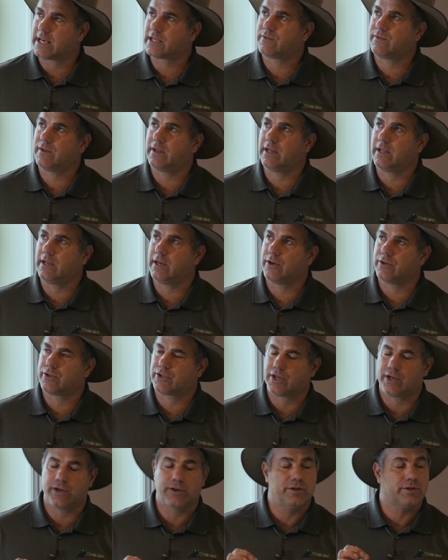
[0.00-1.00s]
next
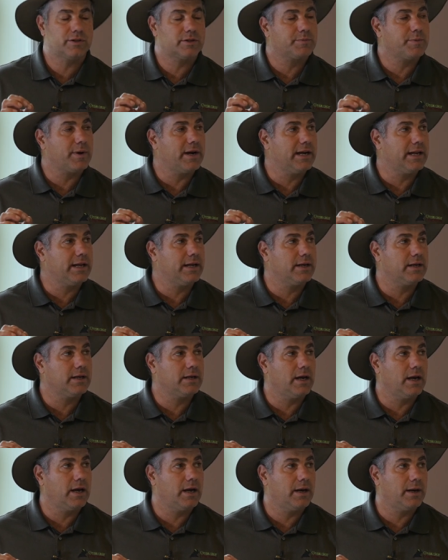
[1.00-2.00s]
video shows
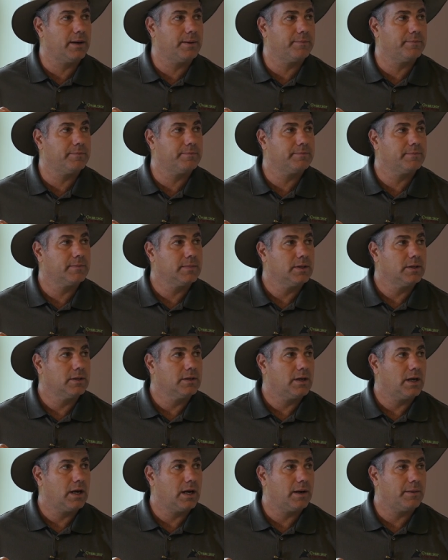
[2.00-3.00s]
spreading um,
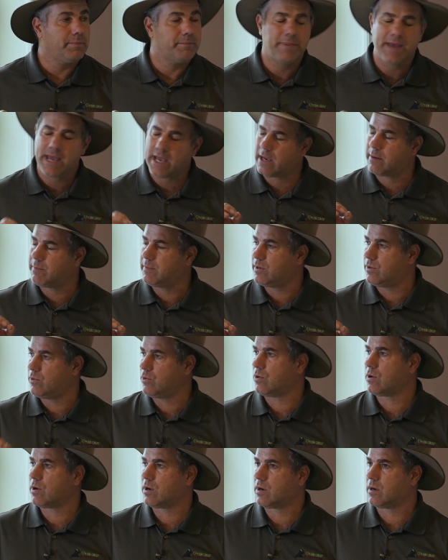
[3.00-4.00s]
uh, pig
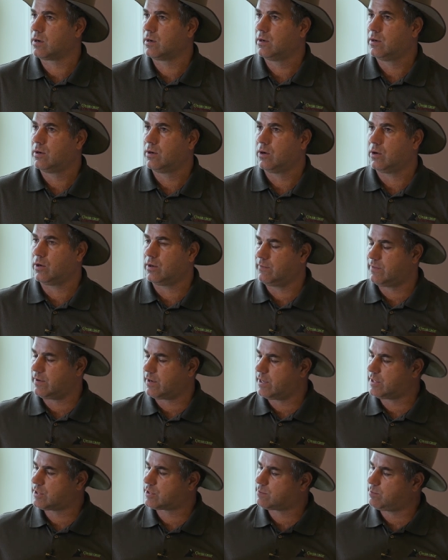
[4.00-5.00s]
manure on
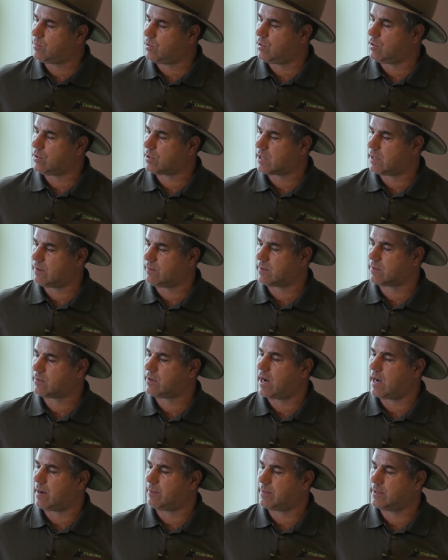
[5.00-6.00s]
very small cover
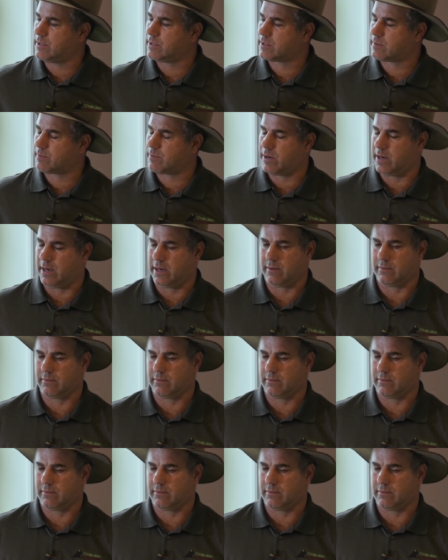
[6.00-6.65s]
crop in the spring.